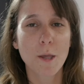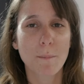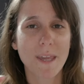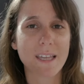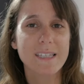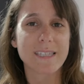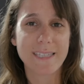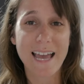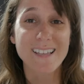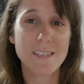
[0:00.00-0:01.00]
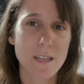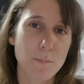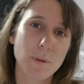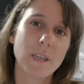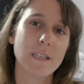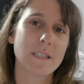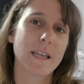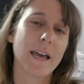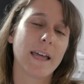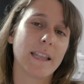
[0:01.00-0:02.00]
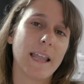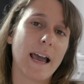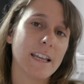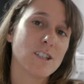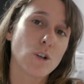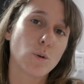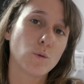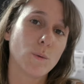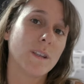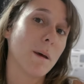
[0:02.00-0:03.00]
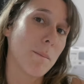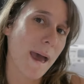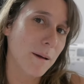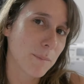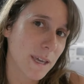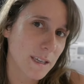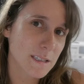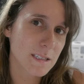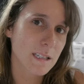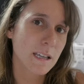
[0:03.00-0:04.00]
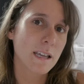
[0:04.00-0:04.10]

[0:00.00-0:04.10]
because that's the piece that I sewed with the back piece